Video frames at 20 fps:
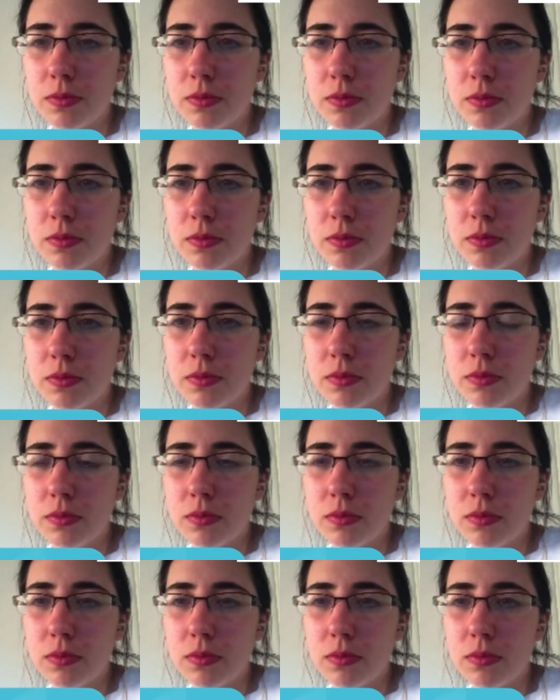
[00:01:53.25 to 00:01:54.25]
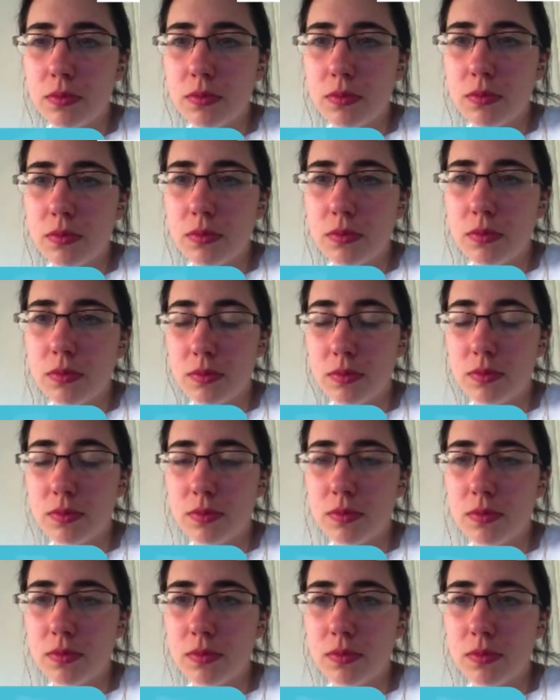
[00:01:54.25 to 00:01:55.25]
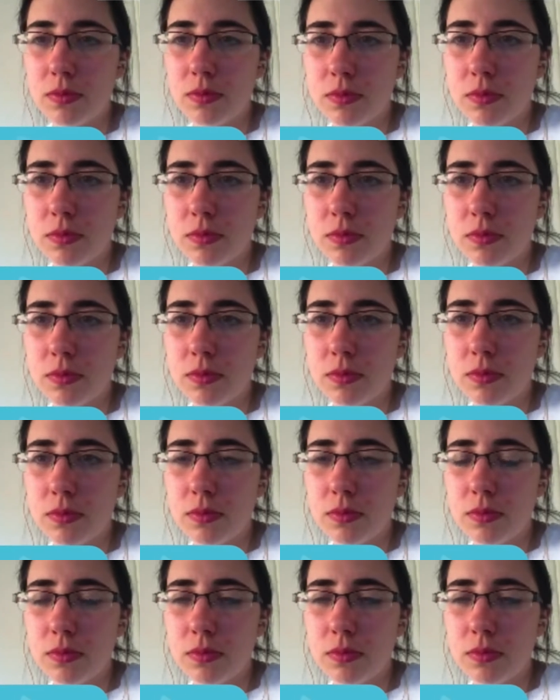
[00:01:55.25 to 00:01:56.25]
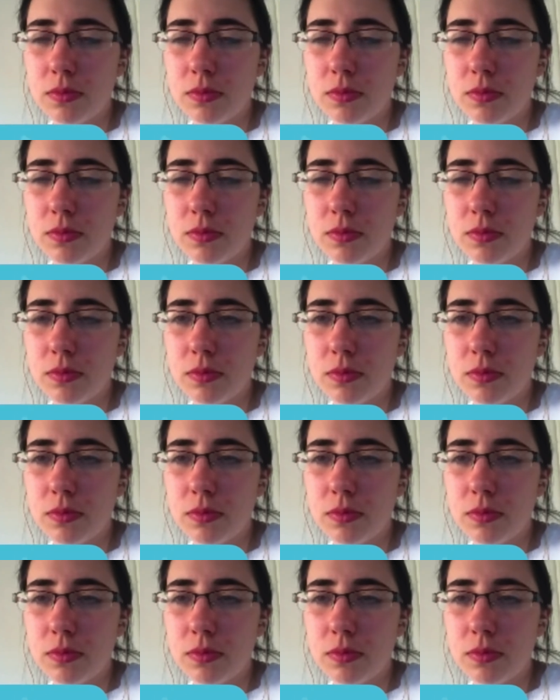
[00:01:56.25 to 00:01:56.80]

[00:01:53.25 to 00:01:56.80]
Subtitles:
(not speaking)